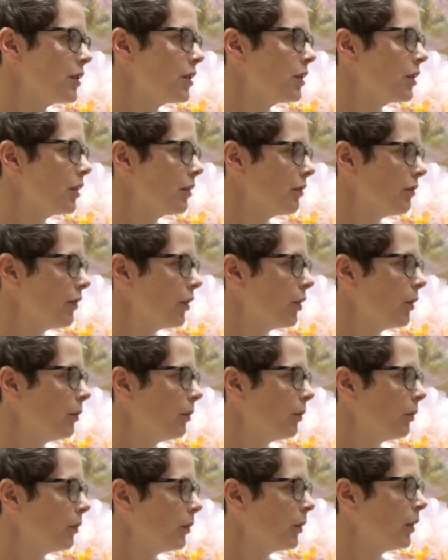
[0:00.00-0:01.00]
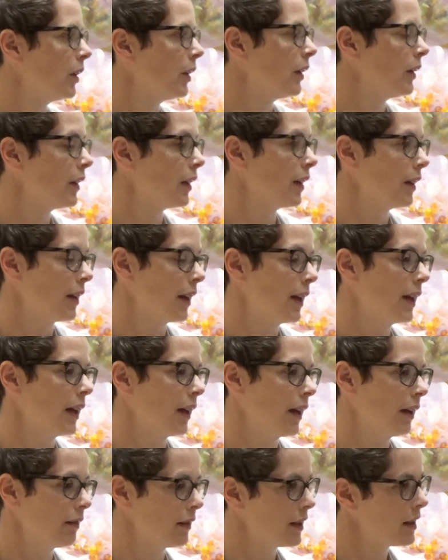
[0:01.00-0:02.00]
to confirm that
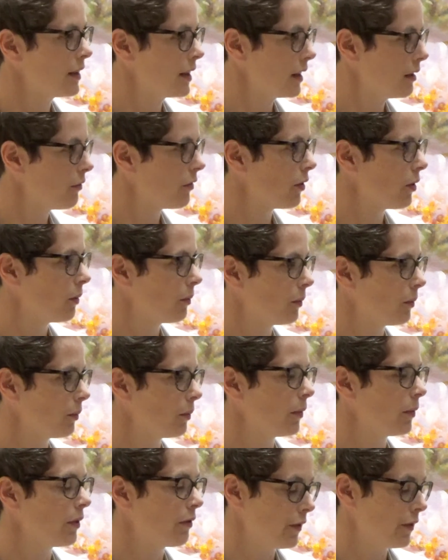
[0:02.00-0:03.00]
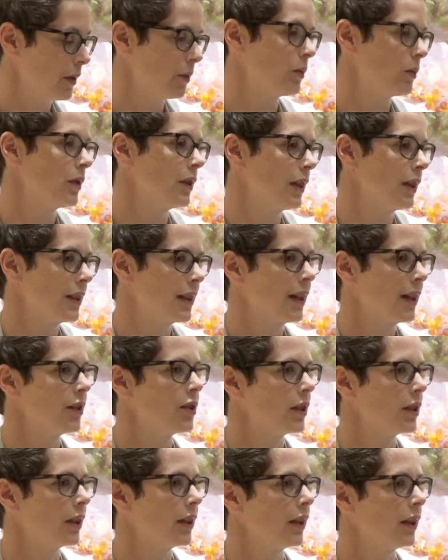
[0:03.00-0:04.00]
the seed from the field is
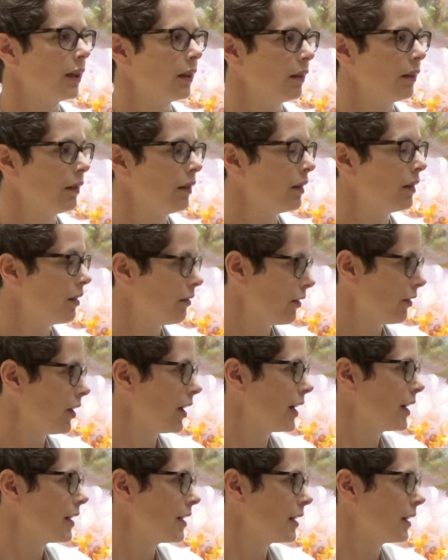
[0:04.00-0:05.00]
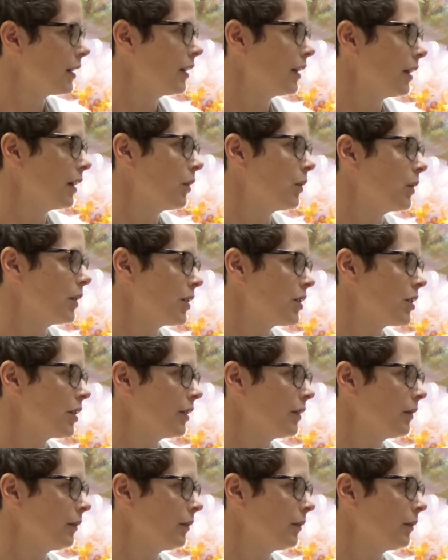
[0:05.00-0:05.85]
actually the variety in question.